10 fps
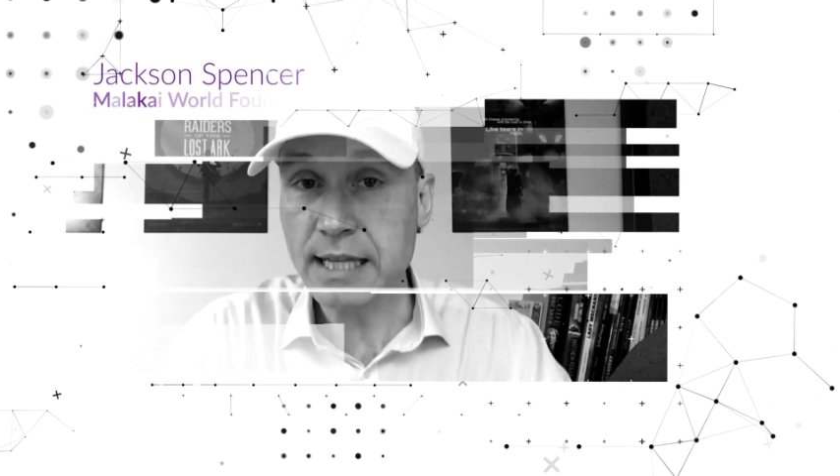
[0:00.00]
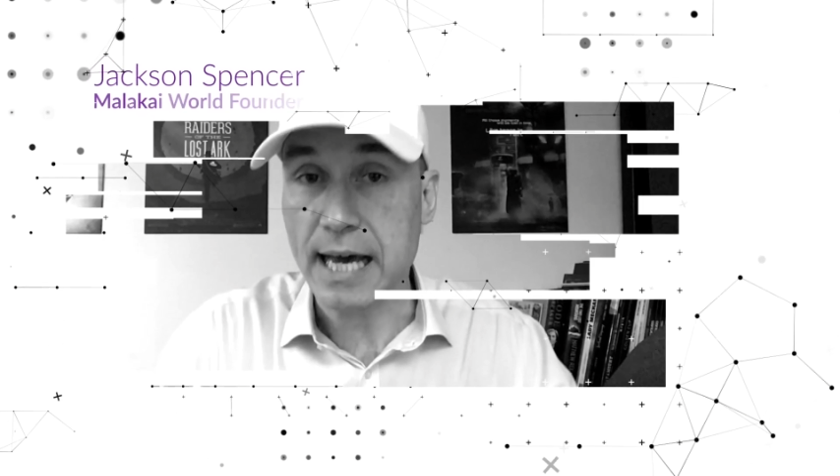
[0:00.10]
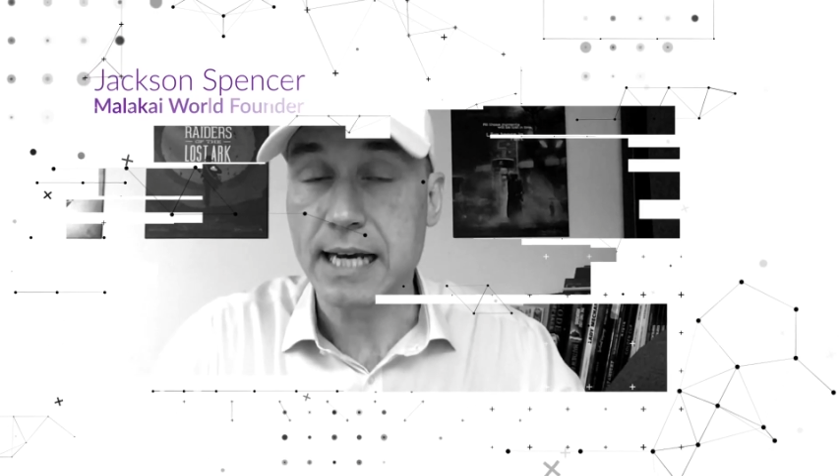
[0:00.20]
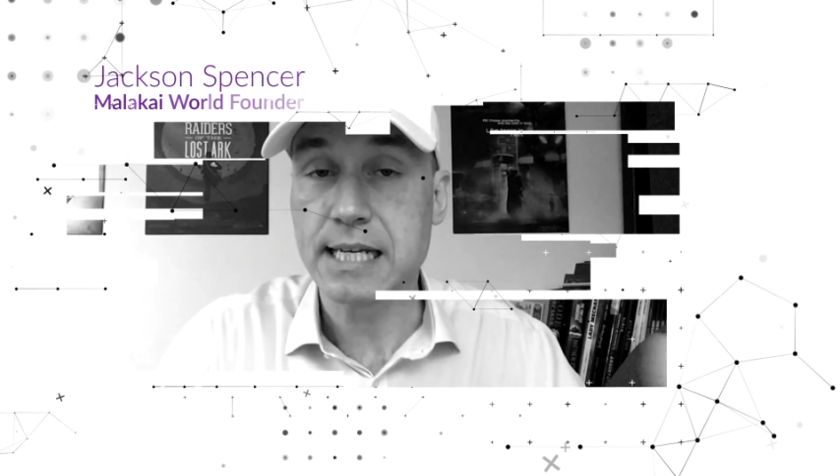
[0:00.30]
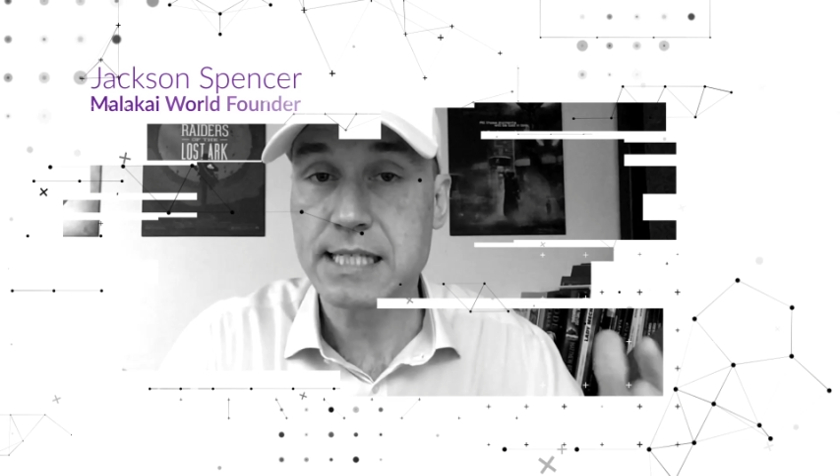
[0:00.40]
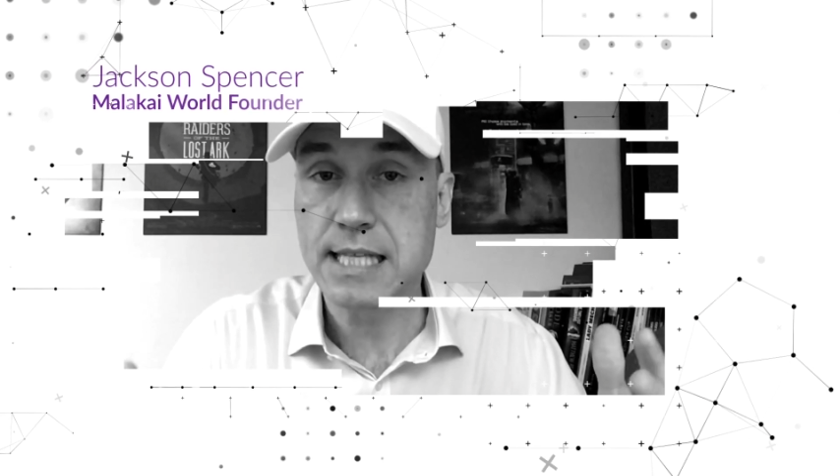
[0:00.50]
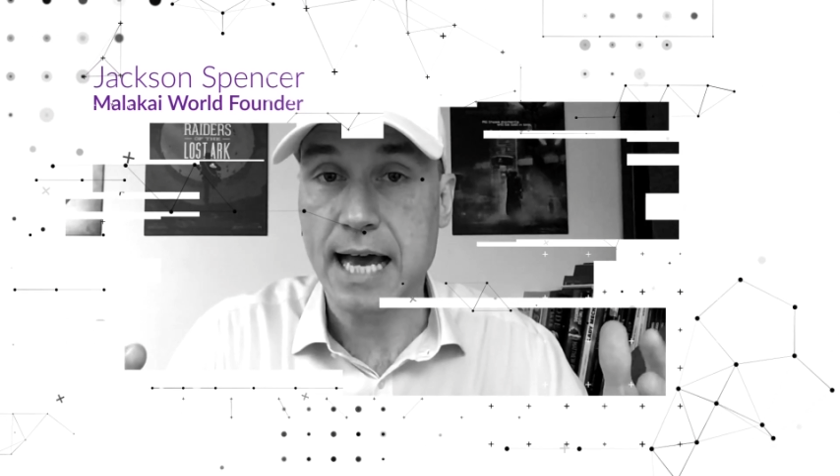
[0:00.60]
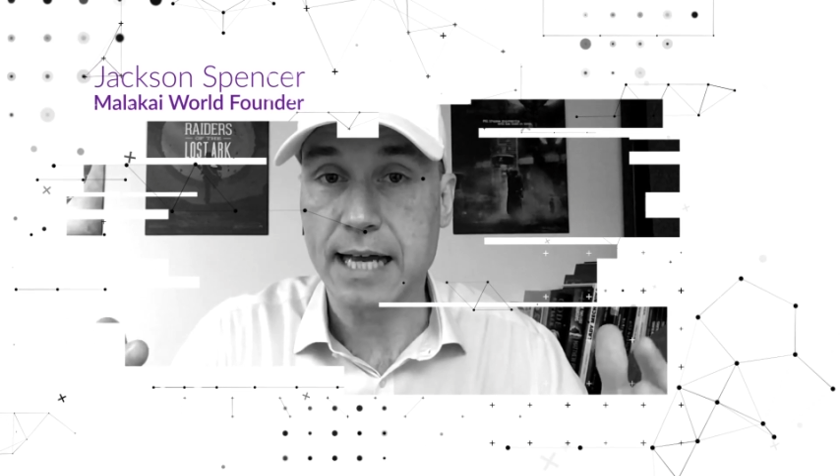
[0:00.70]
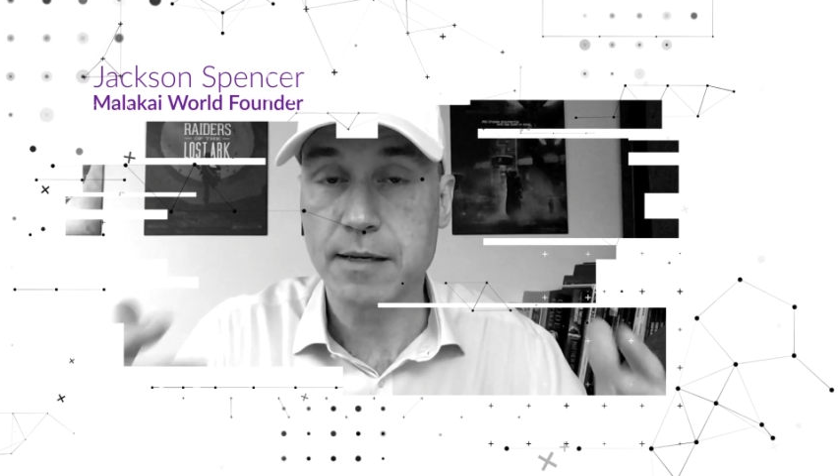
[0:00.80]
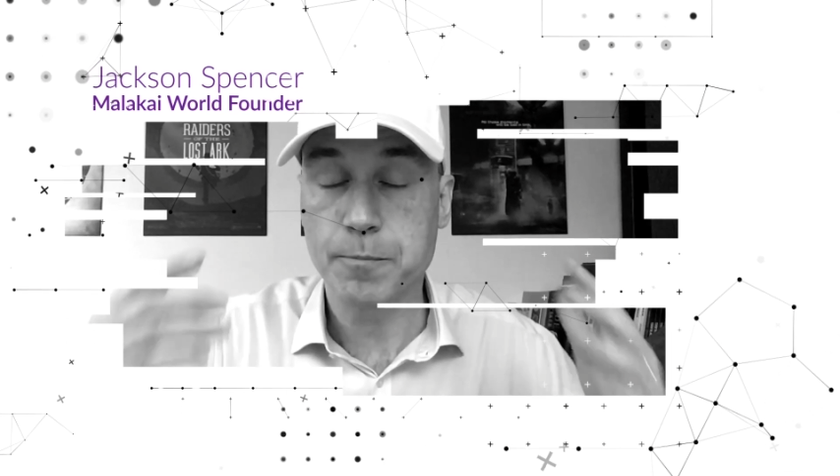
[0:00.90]
that is
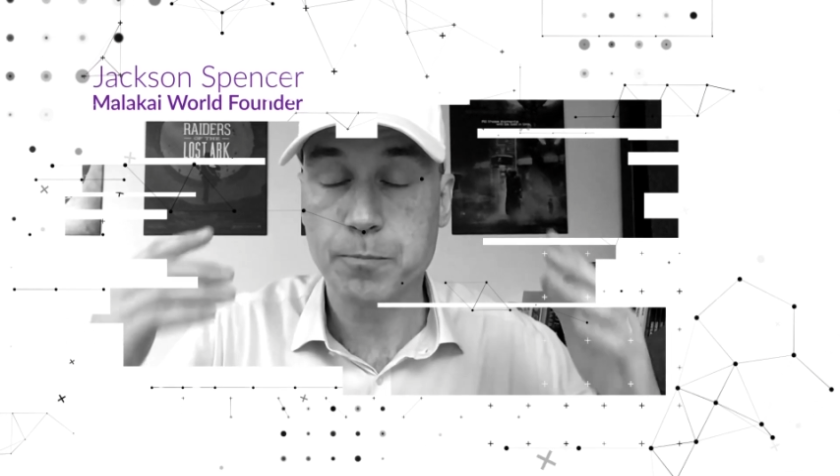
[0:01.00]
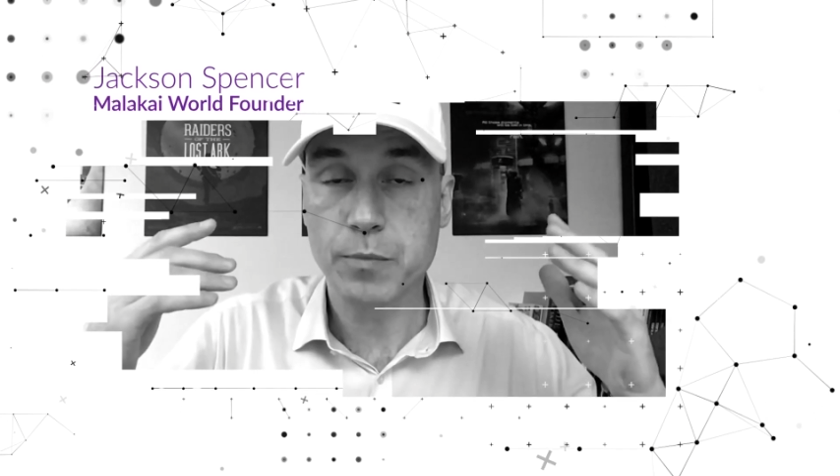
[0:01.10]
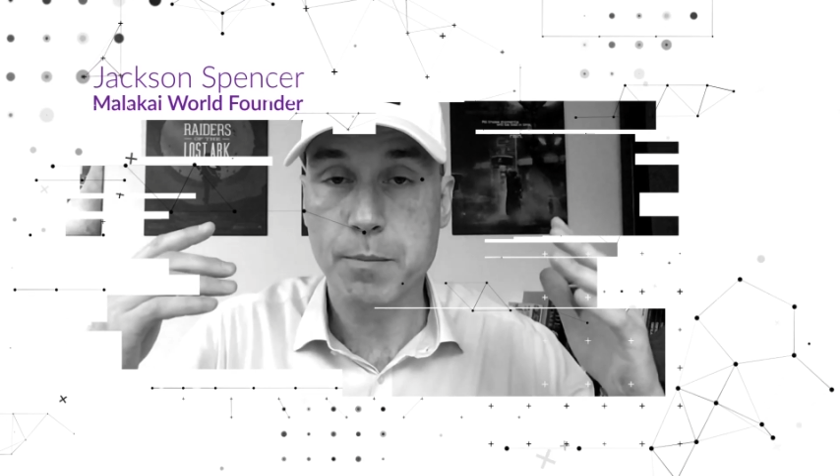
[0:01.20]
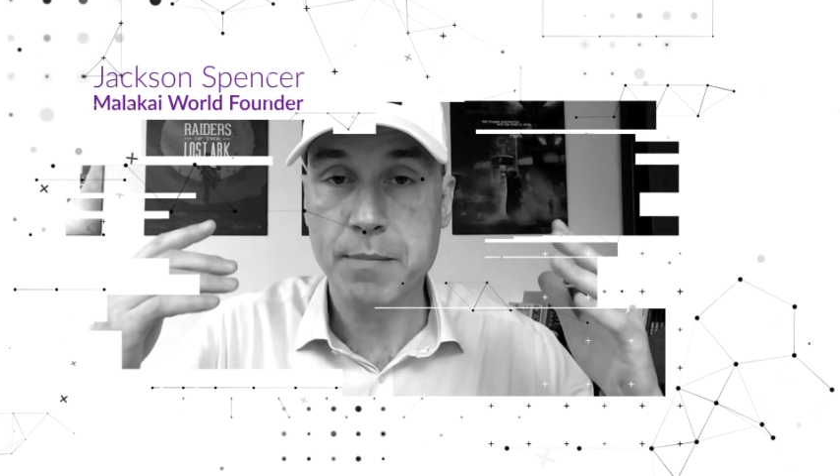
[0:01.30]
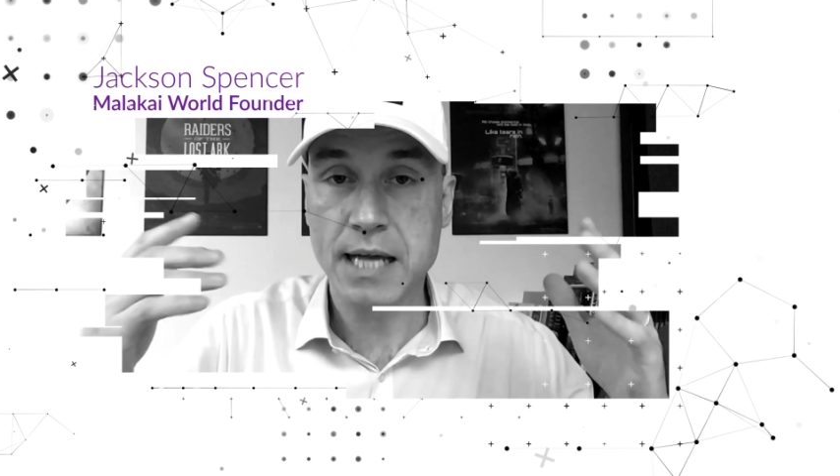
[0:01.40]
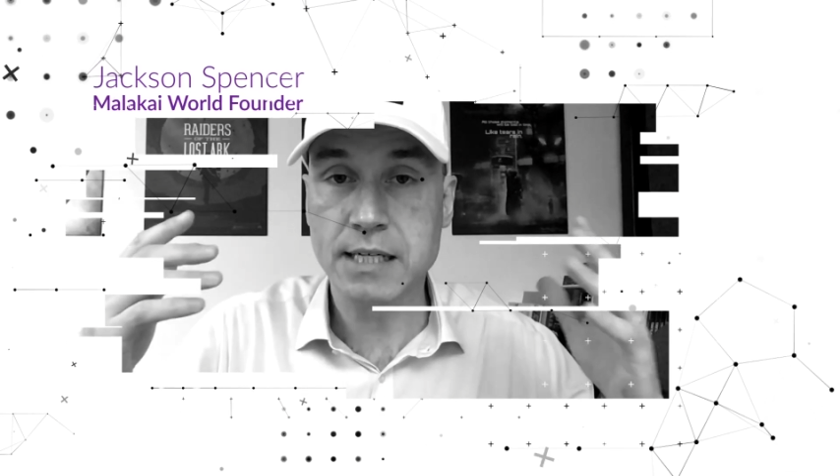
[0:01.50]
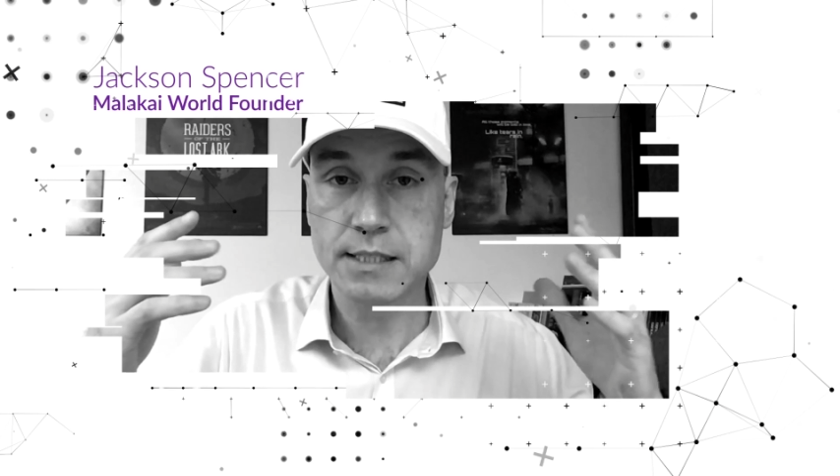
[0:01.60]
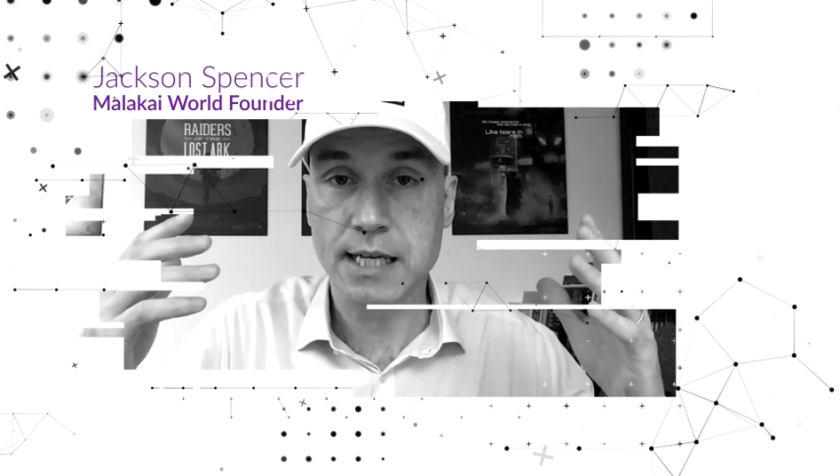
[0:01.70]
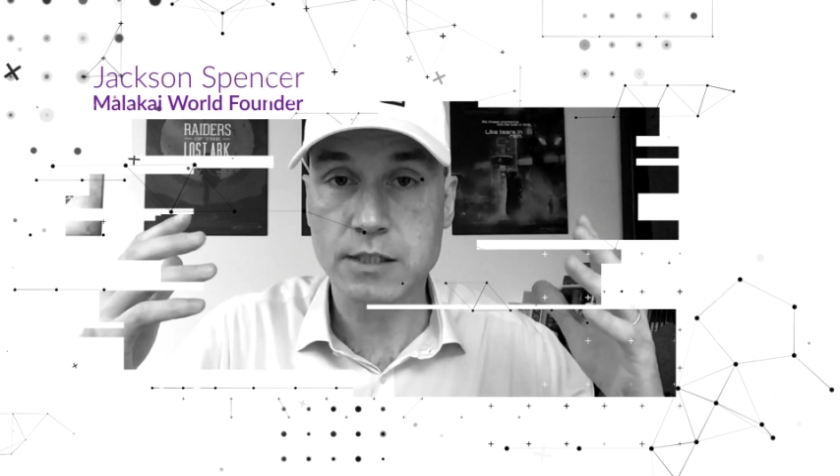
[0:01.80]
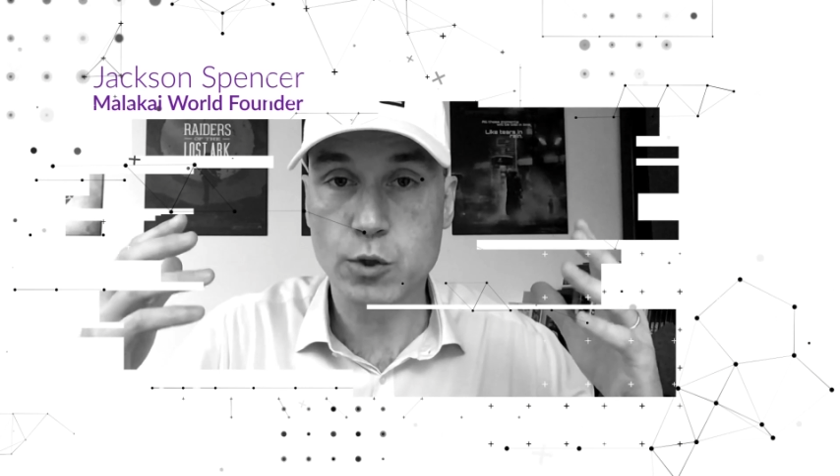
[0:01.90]
that men tend